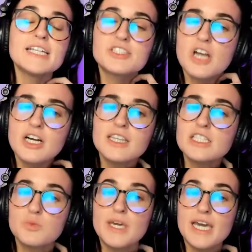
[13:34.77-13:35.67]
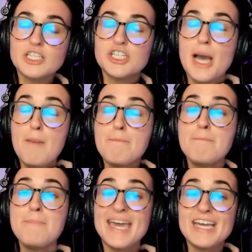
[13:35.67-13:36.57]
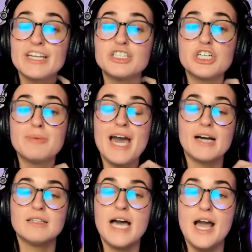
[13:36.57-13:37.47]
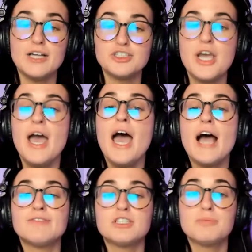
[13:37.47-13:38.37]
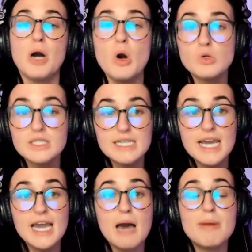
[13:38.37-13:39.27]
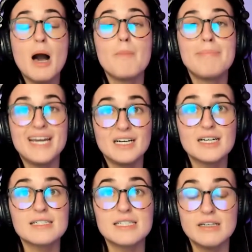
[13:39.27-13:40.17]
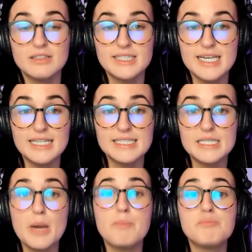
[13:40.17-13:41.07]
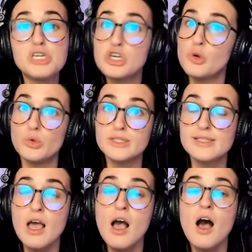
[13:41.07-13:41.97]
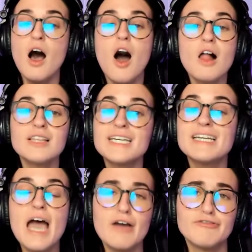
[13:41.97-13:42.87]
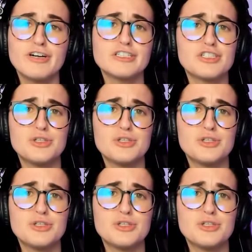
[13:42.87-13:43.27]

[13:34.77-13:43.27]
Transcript: It started this weekend. She got major backlash after posting about Paris Hilton's abuse, all in an effort